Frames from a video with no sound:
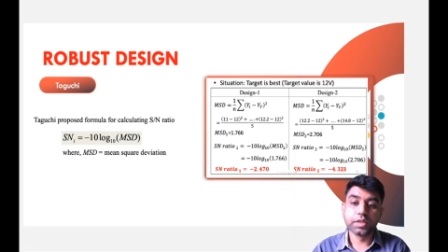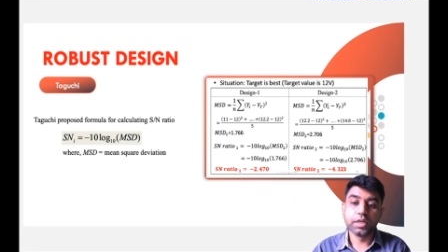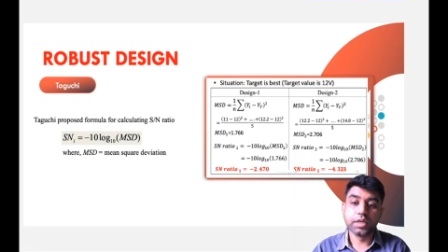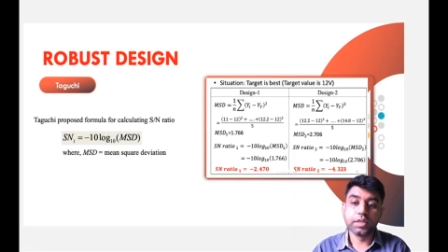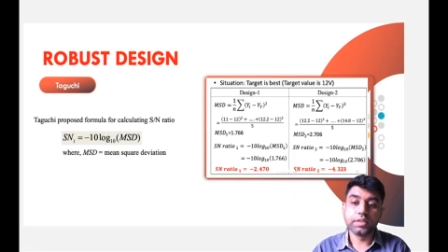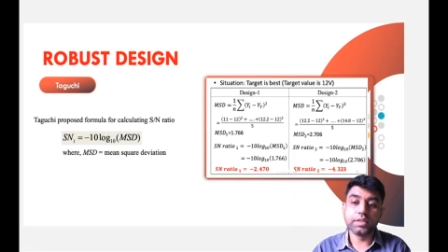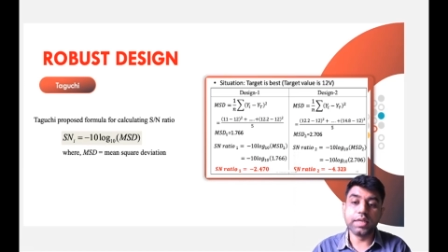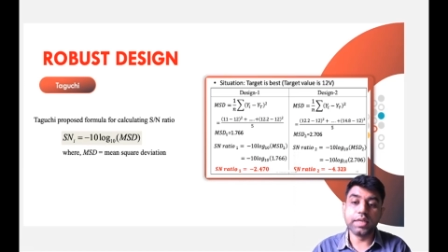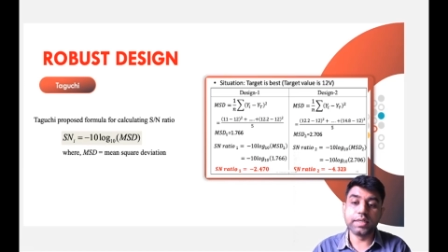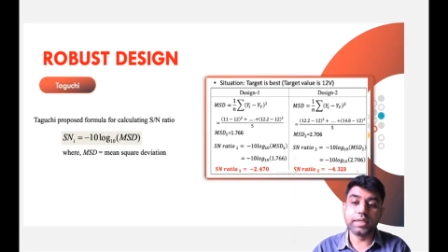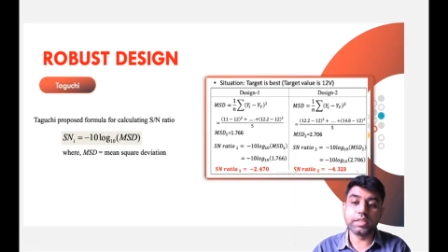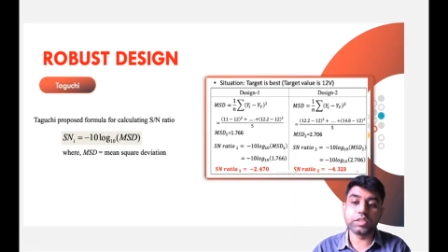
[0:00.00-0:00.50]

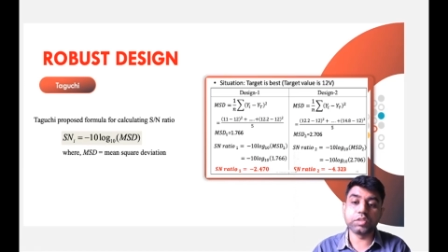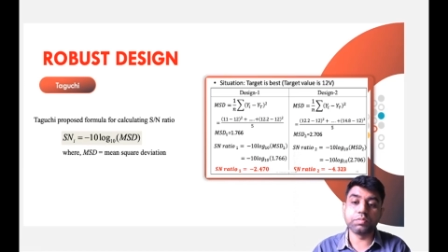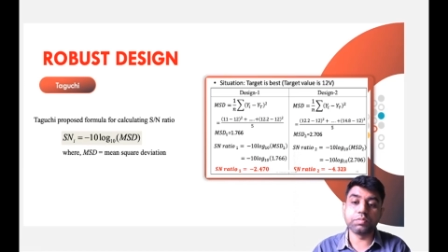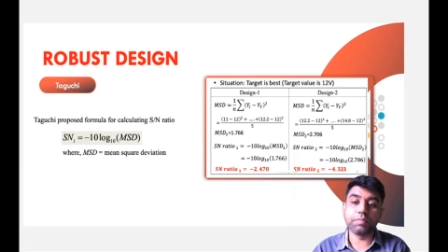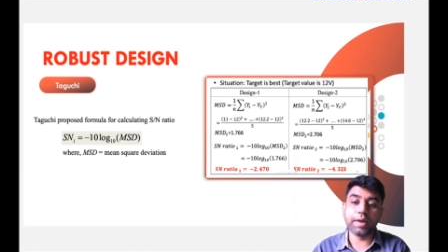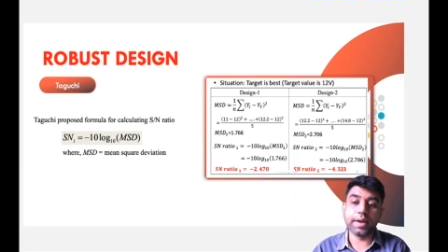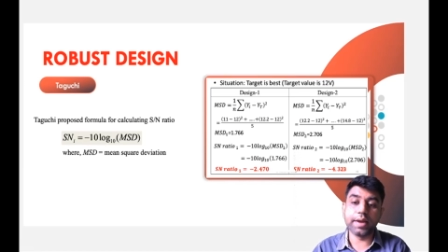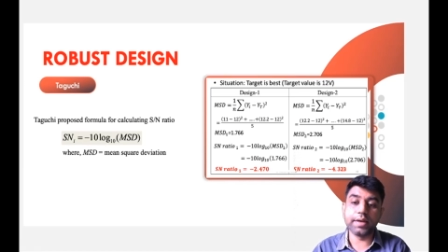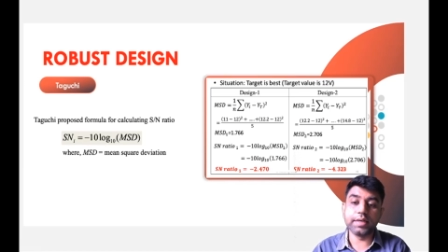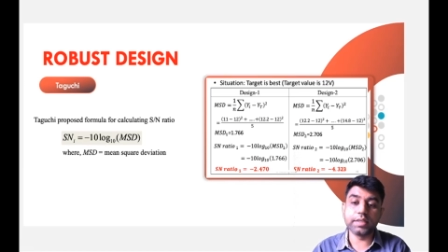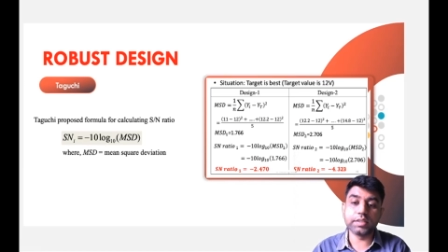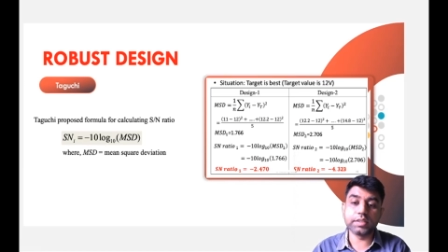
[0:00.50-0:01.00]
that is
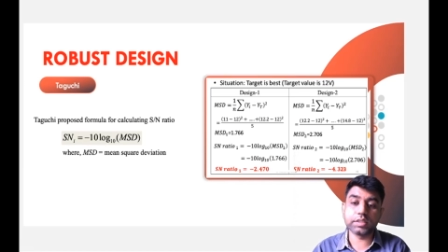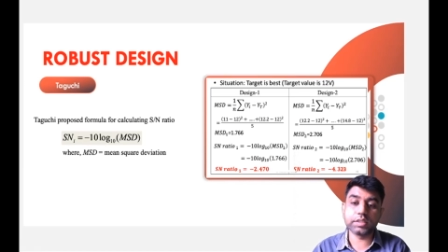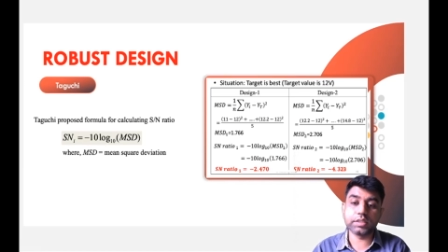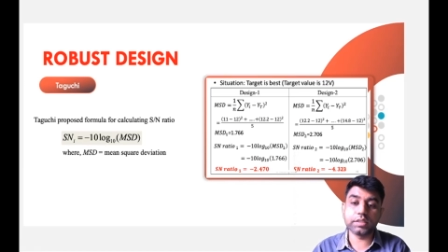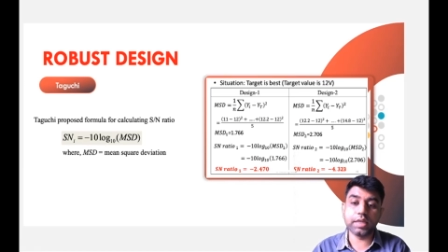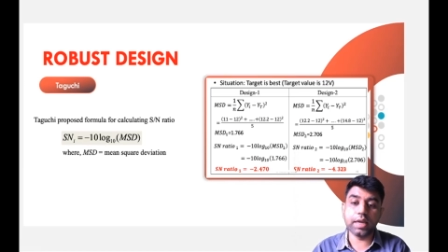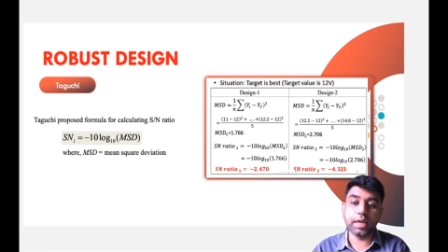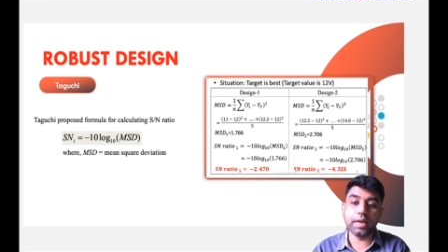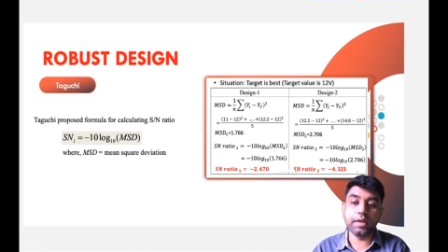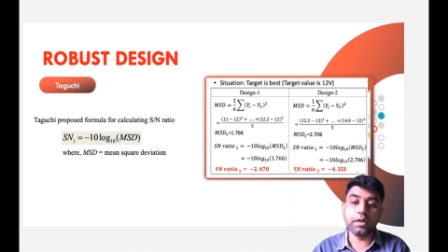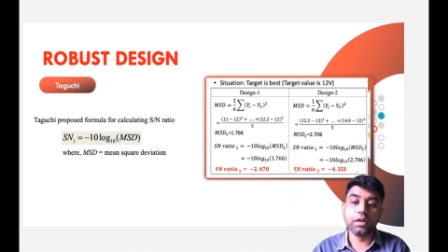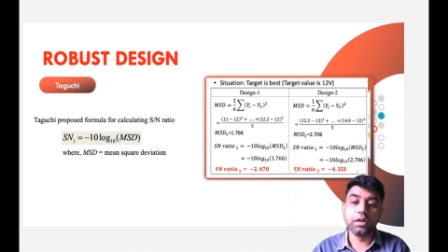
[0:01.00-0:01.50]

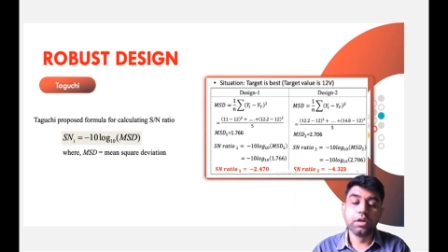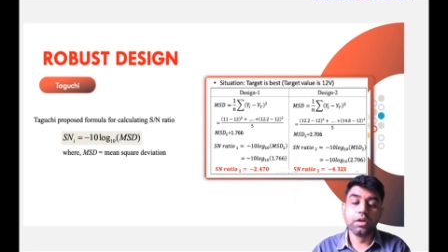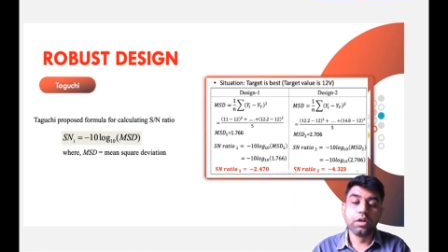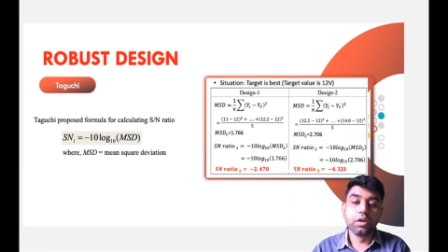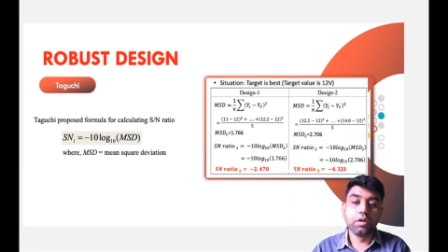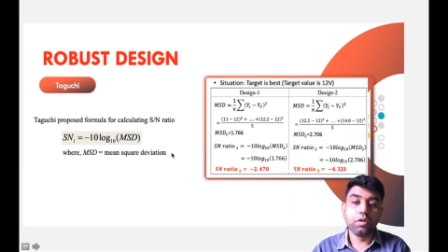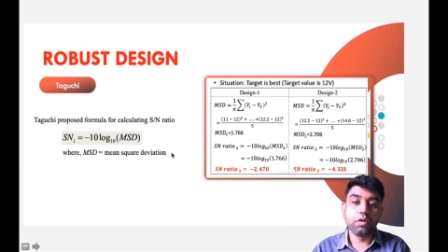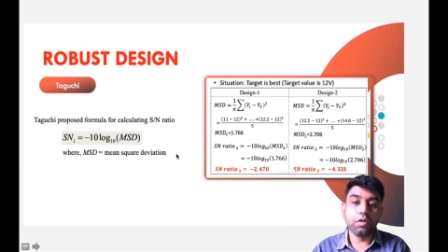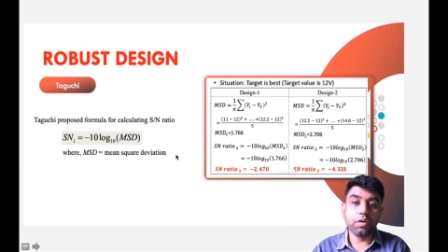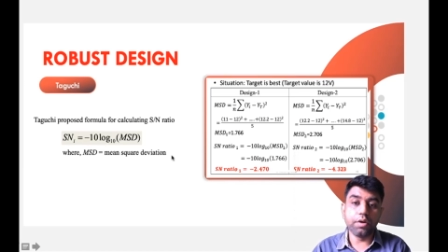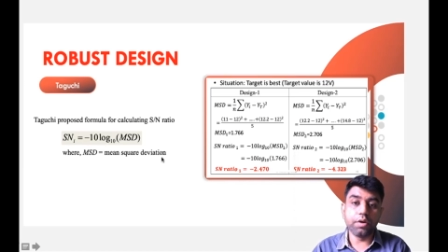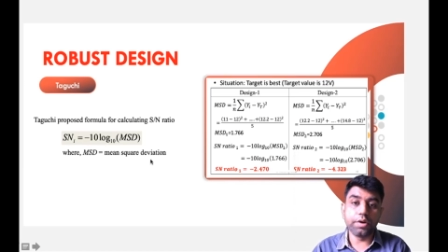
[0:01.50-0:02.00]

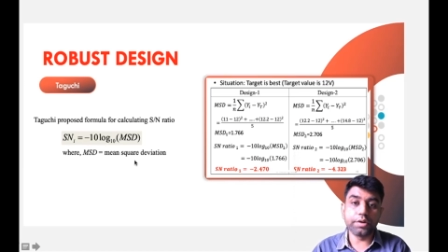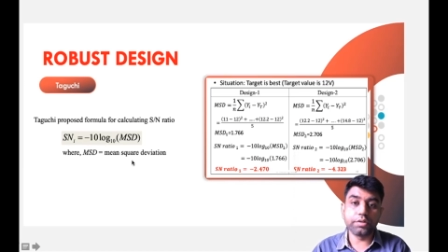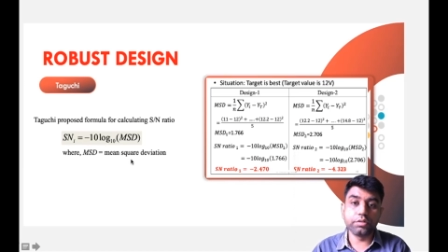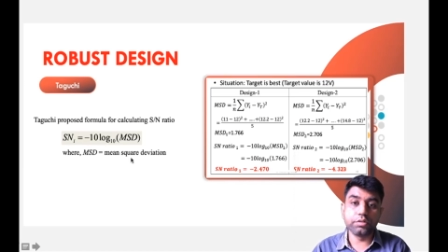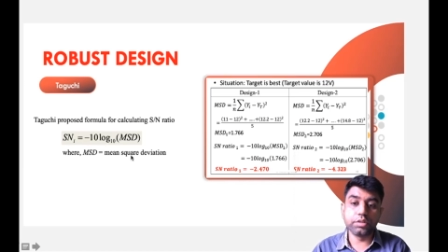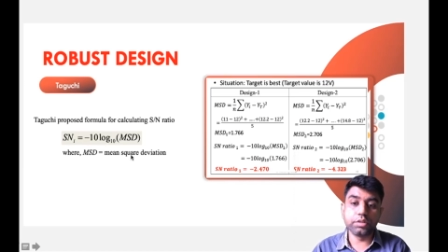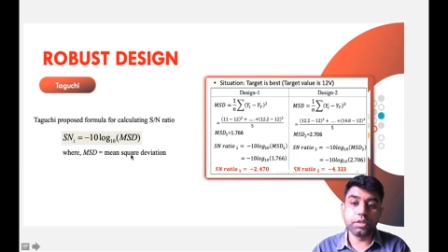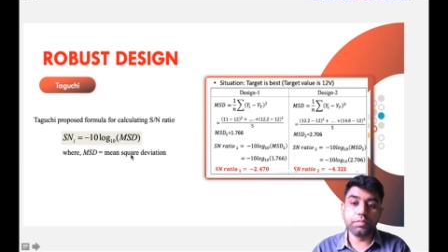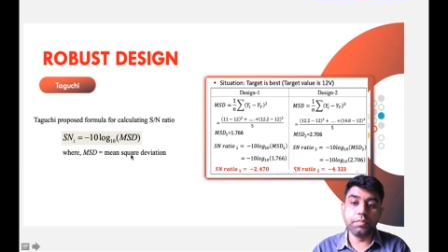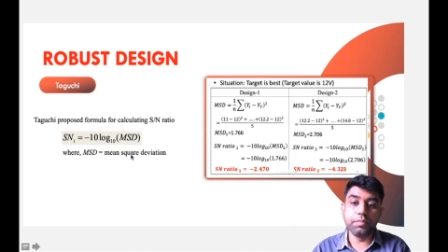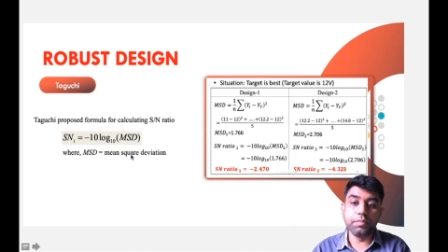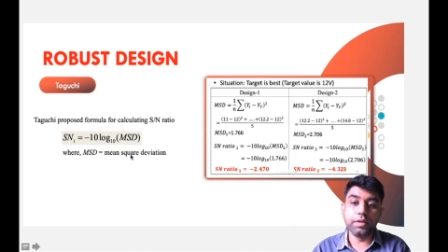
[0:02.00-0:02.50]
-10 log to
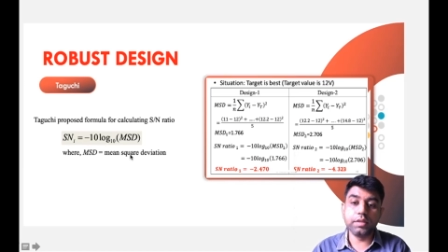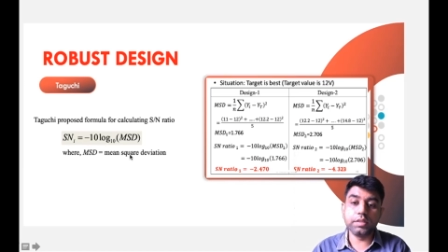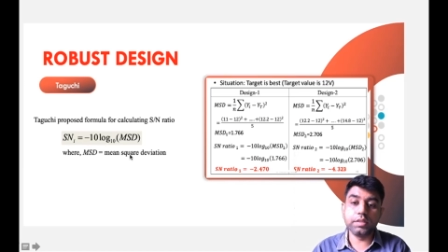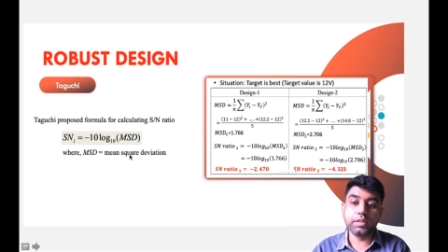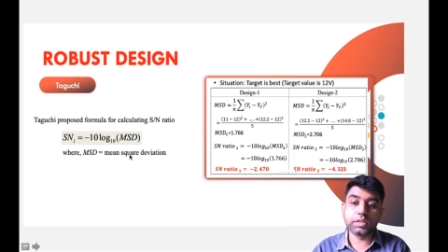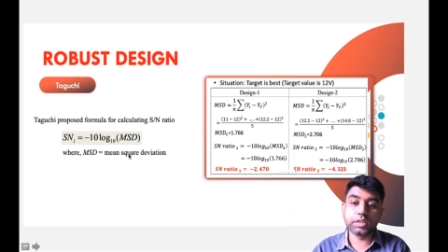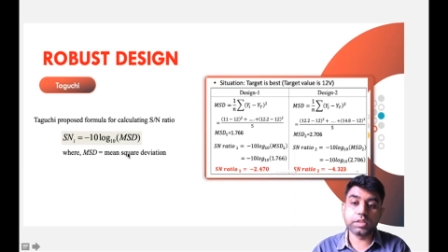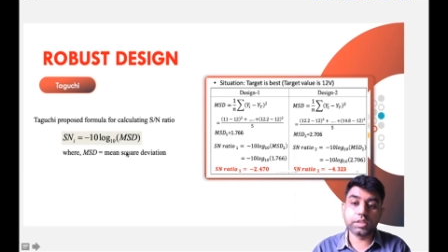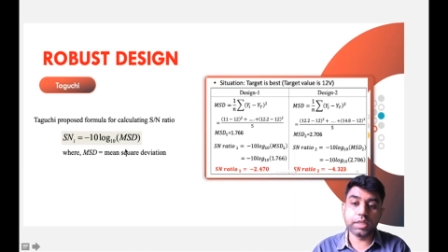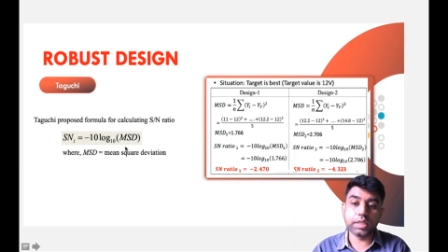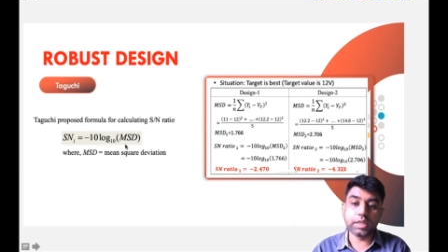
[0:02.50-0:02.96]
the base